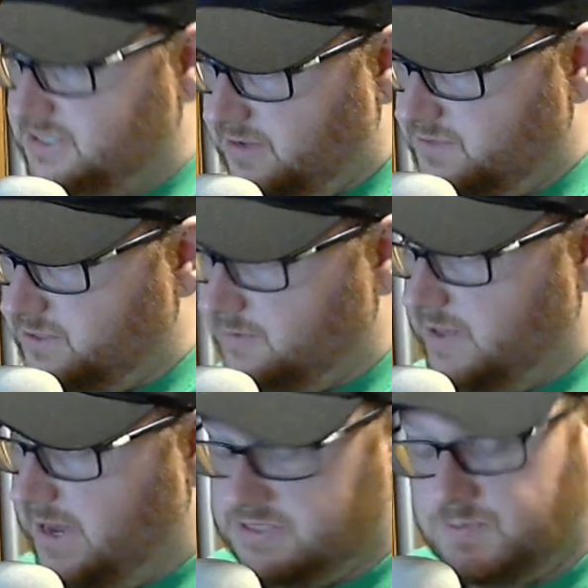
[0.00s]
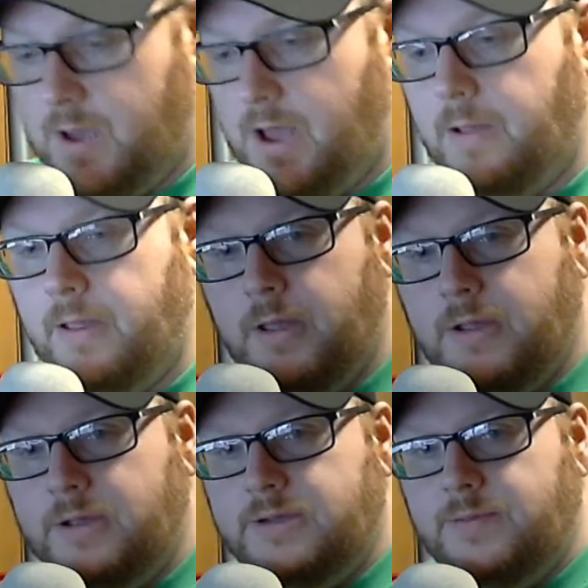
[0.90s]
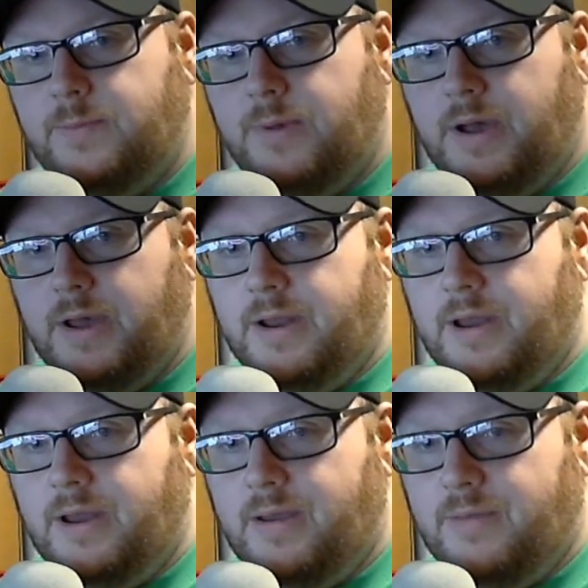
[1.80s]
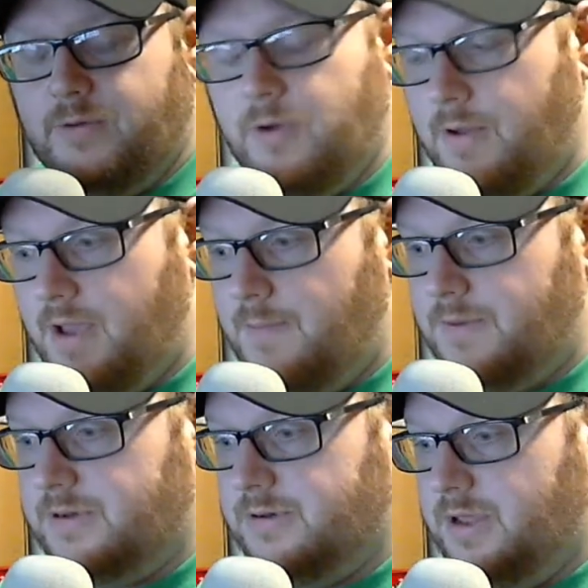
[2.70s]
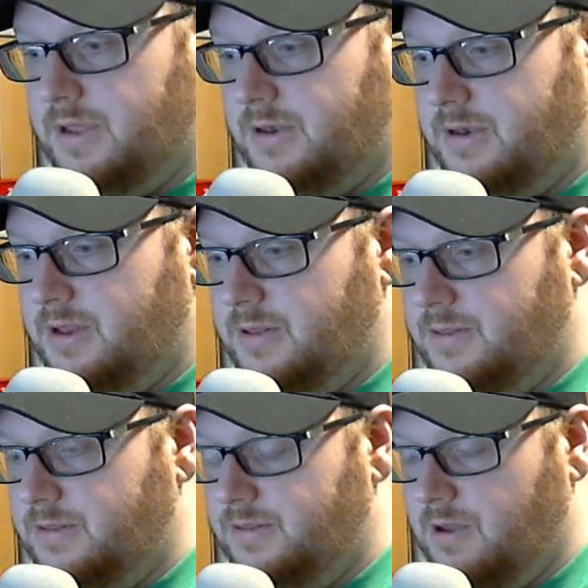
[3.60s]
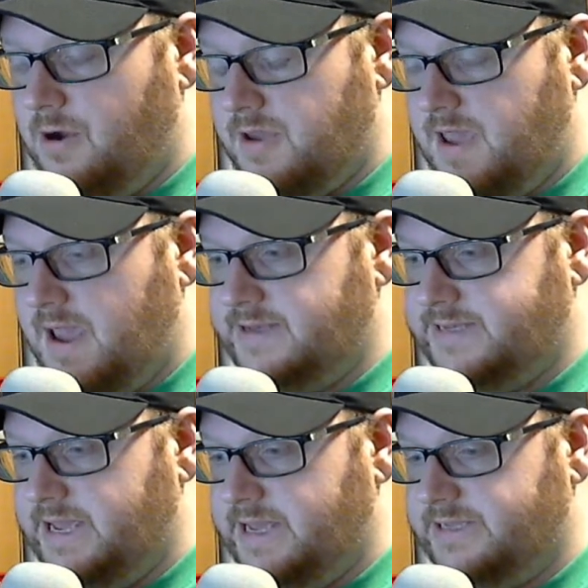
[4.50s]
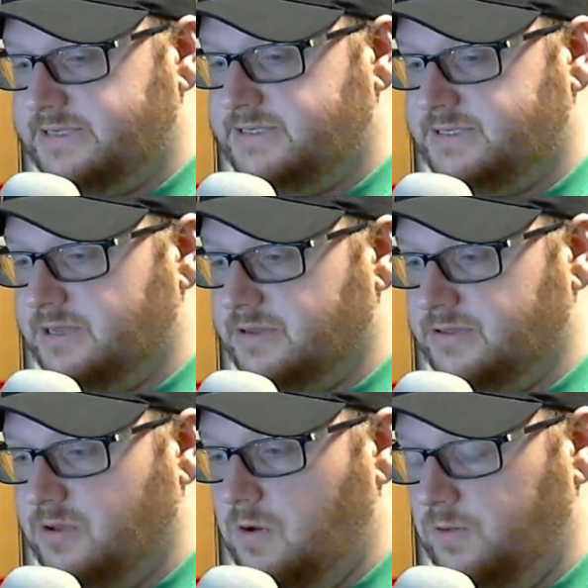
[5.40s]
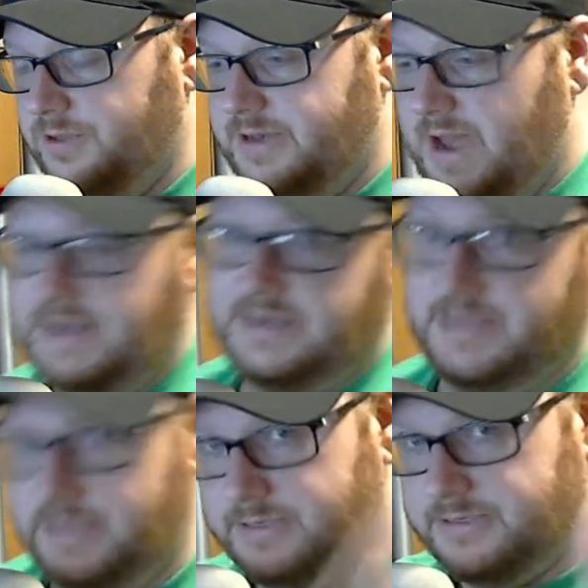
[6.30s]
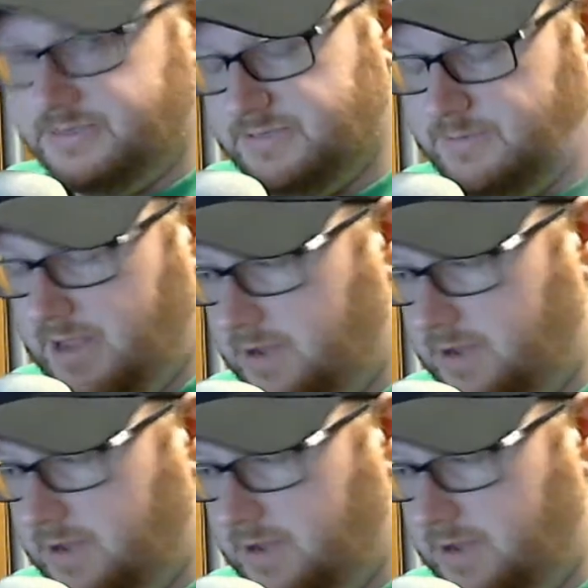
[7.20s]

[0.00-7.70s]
nice enough to do that as well. But growing up in the arcade days, the golden 90 years is